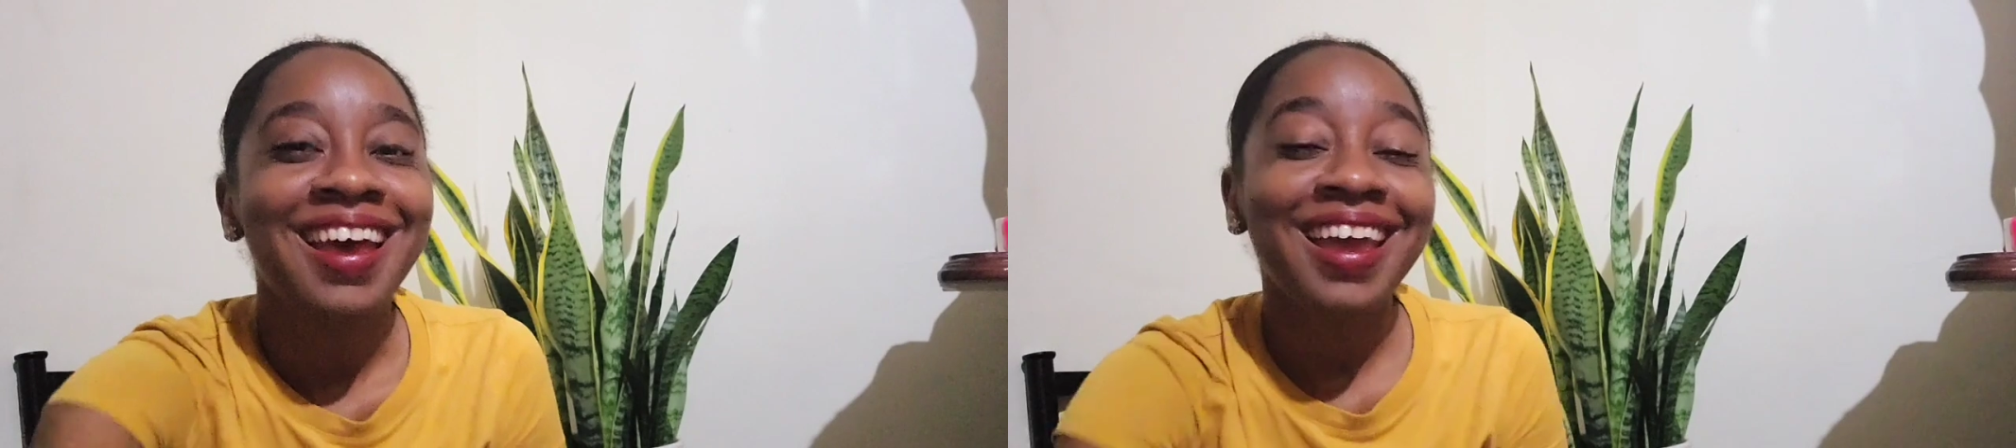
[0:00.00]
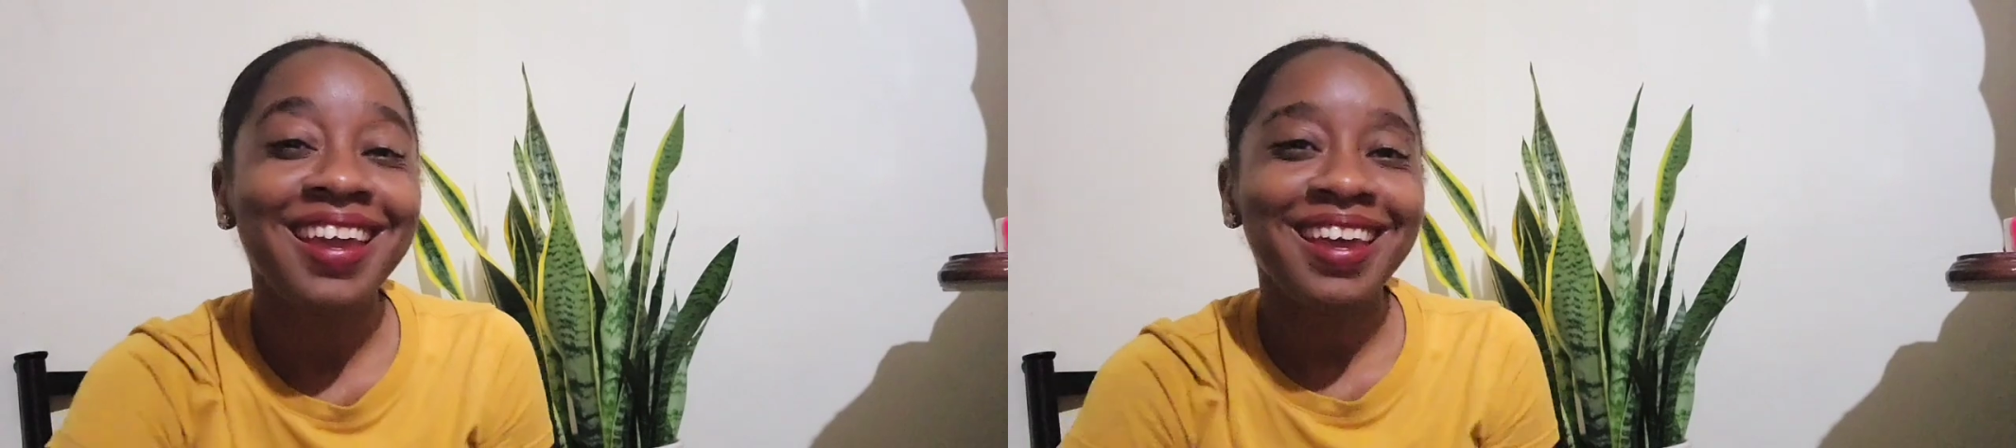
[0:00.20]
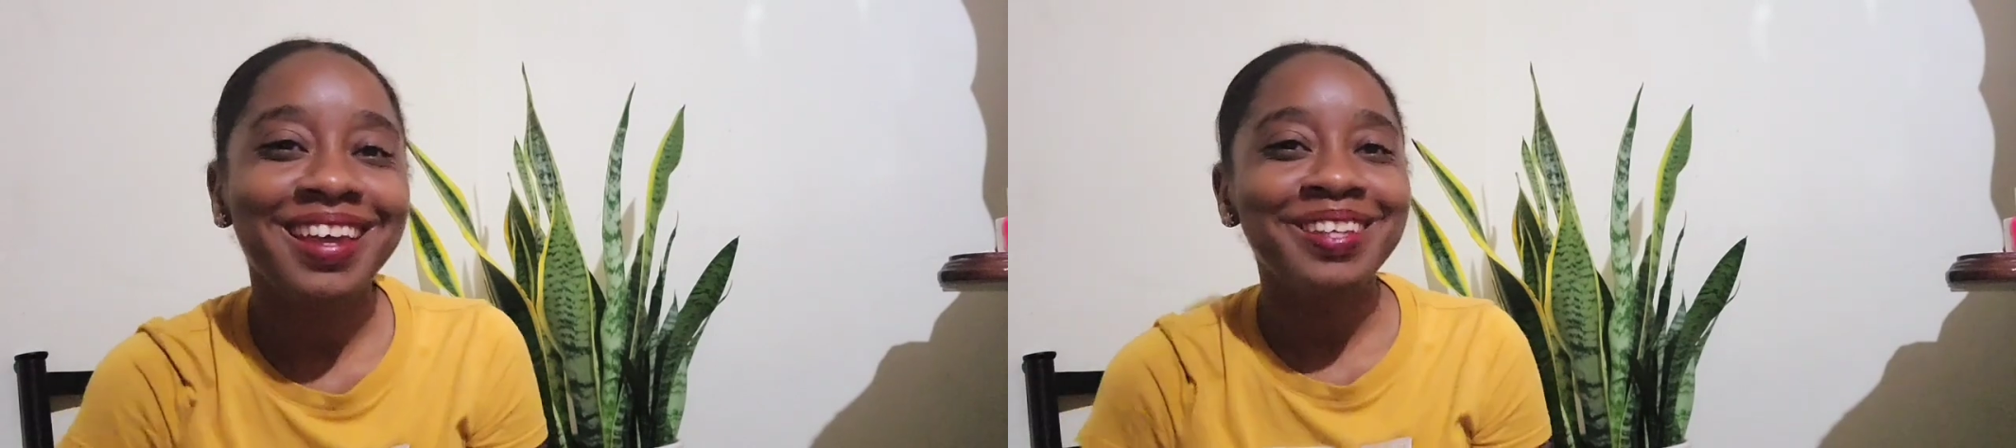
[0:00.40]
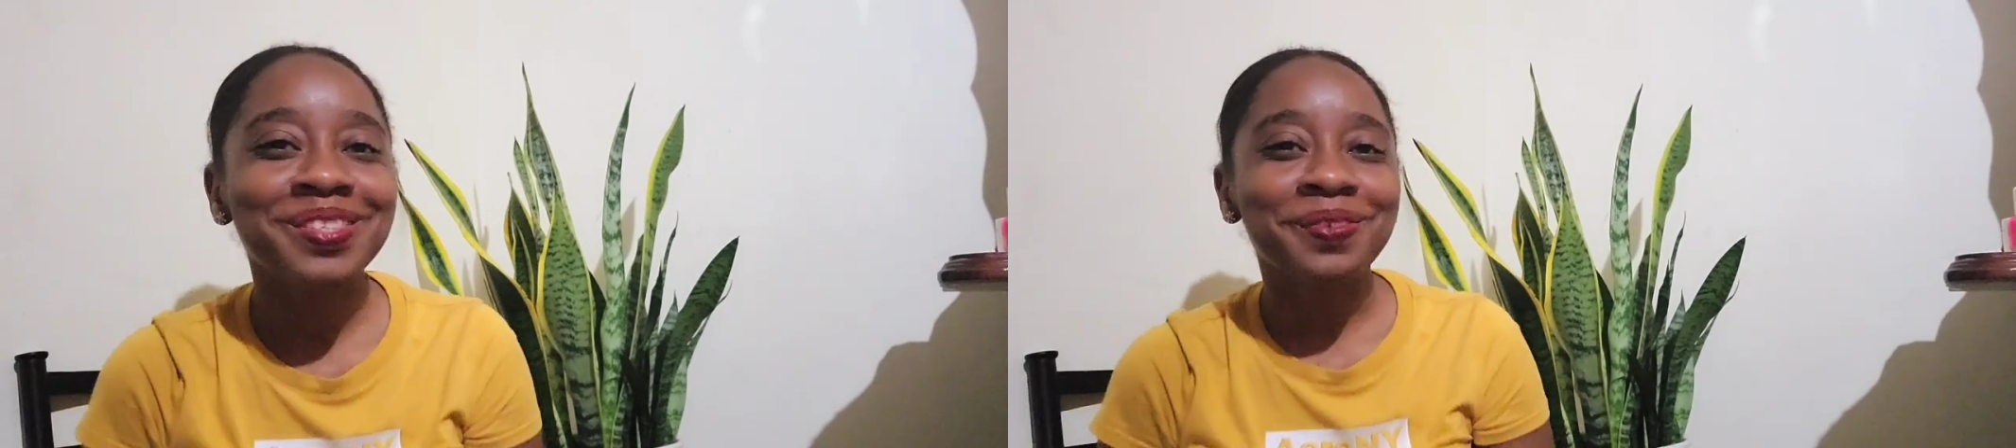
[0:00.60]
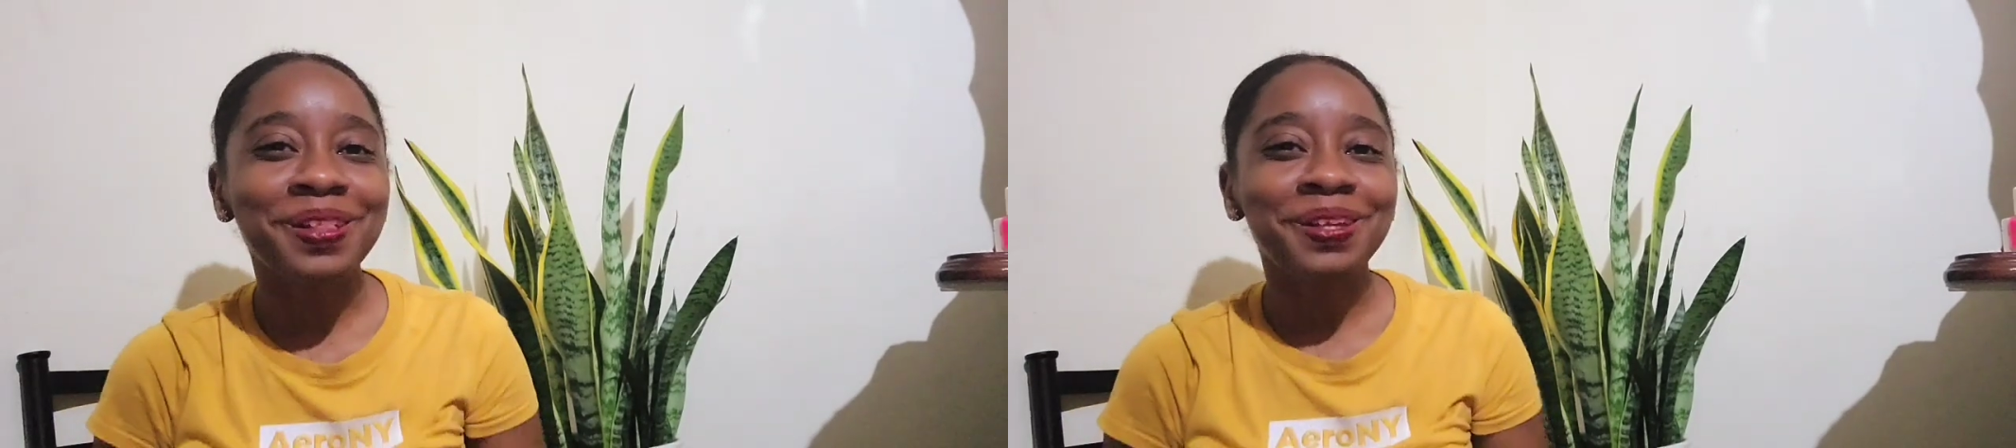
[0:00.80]
Hi
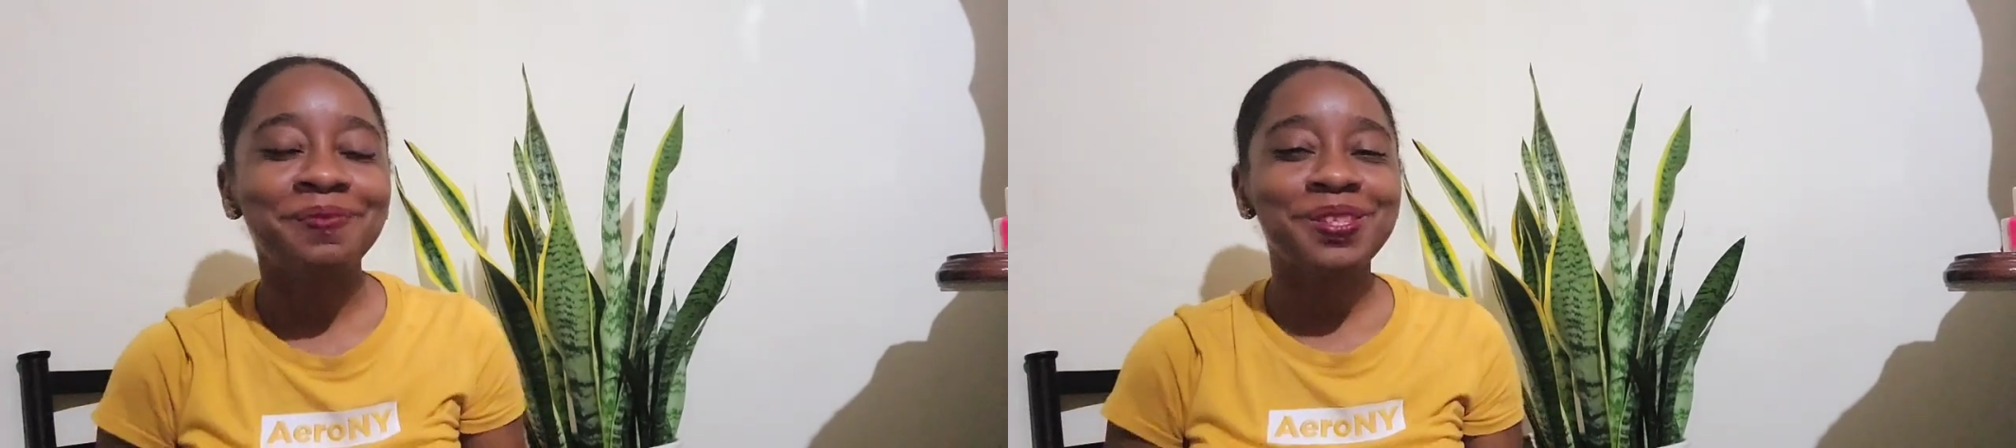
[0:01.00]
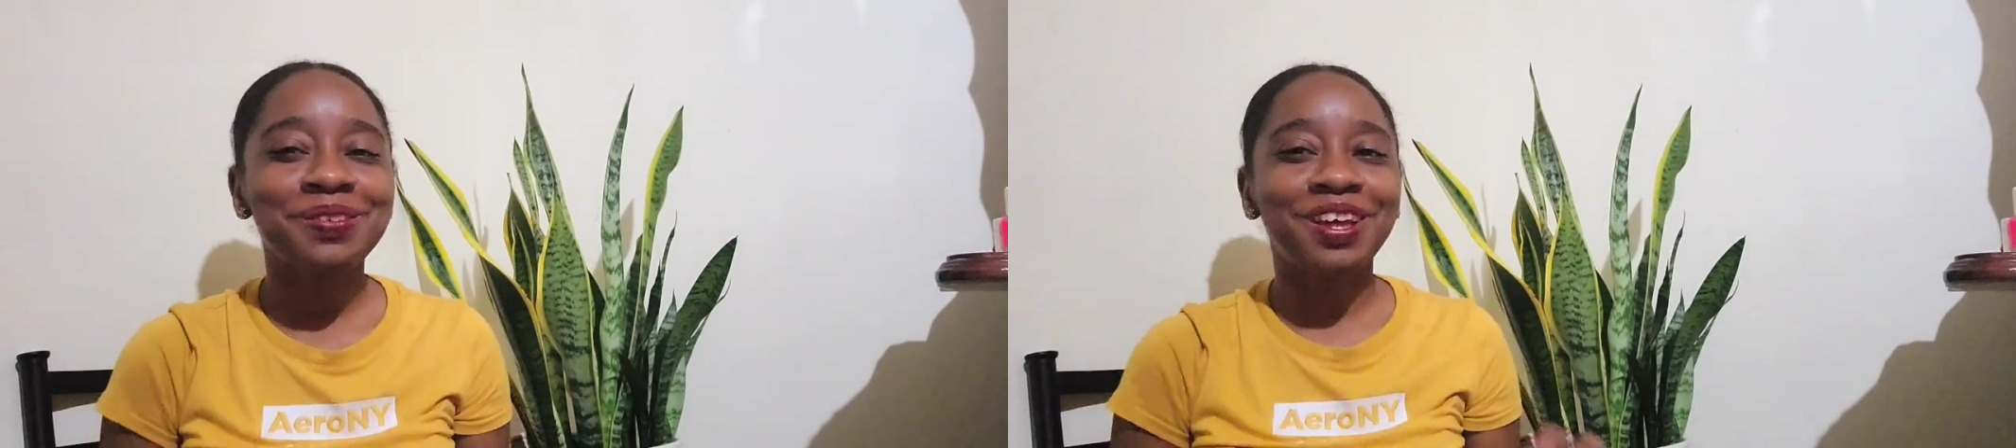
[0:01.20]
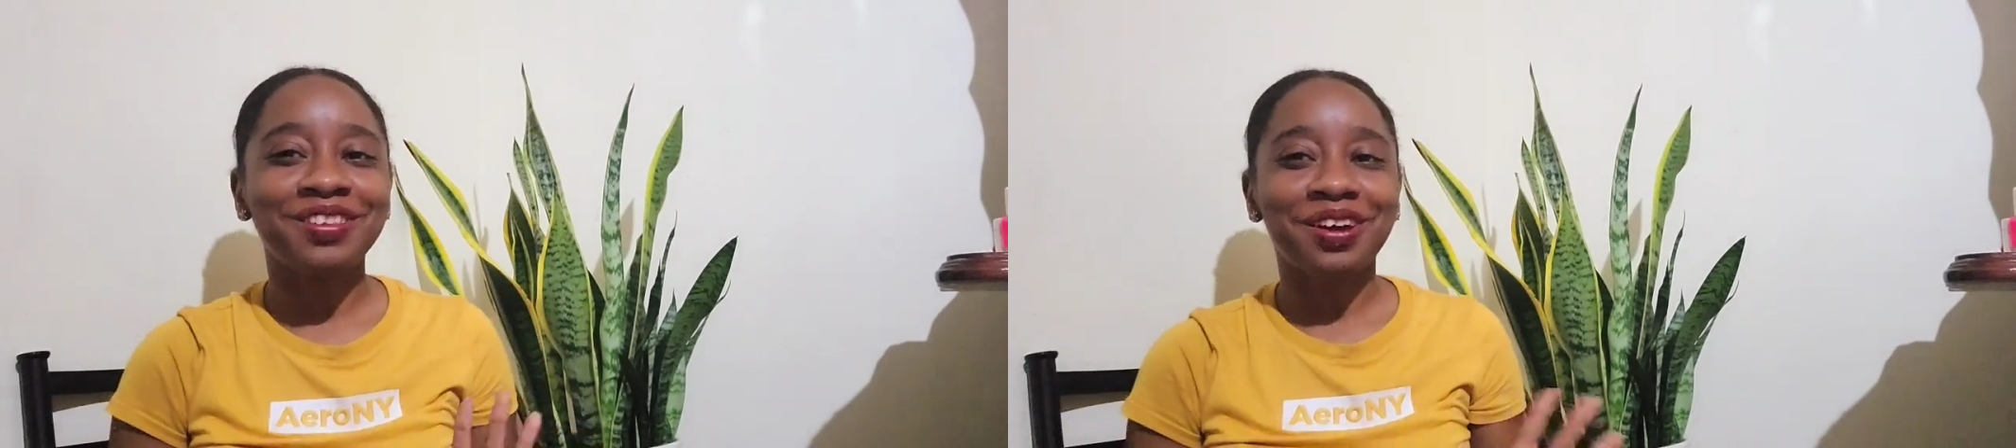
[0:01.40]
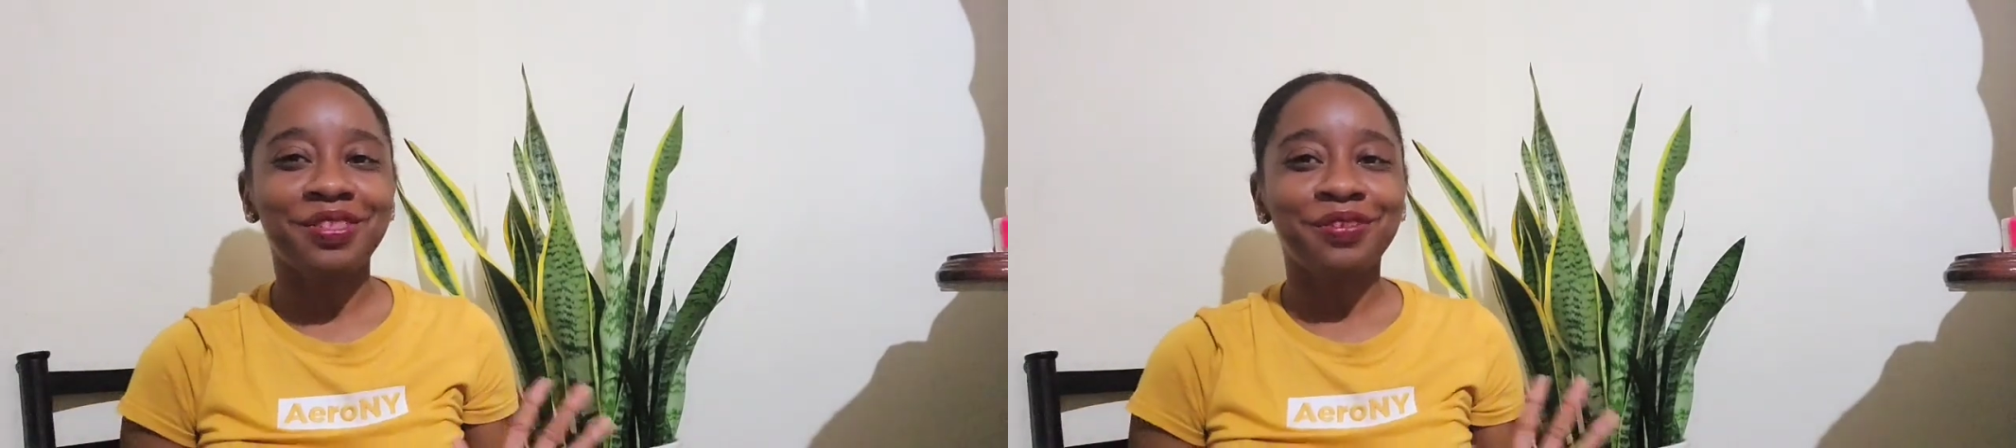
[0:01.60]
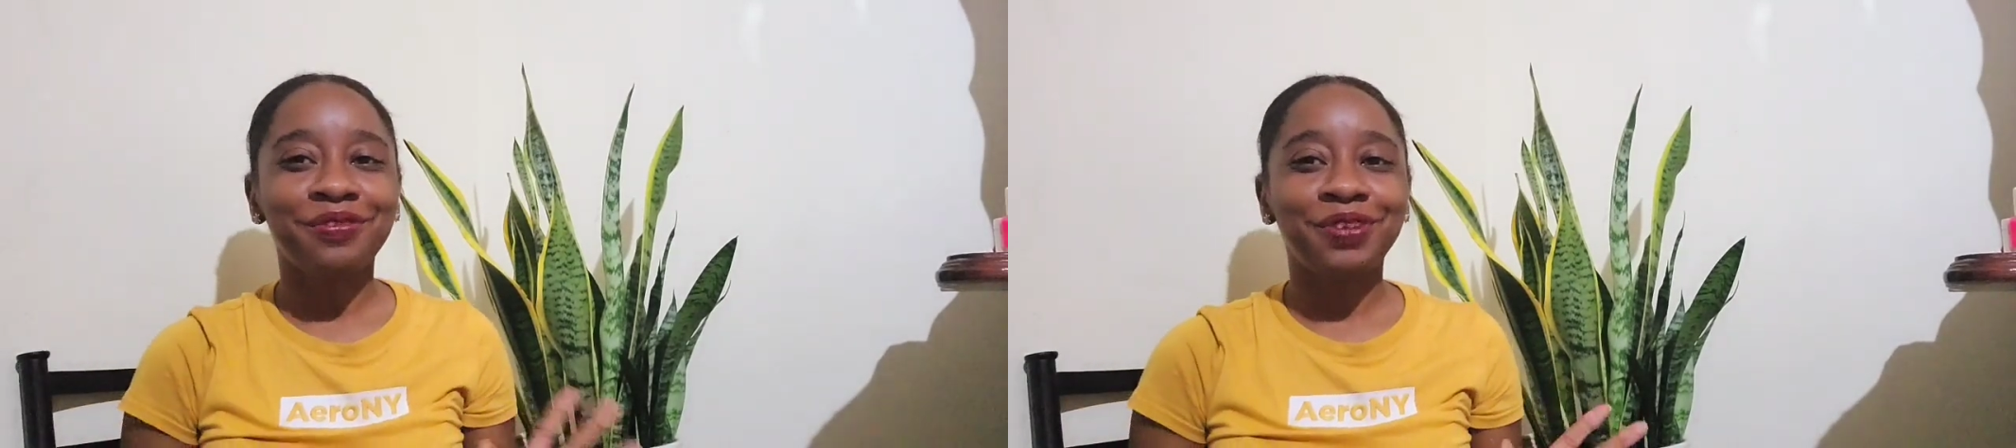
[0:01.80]
guys, welcome to another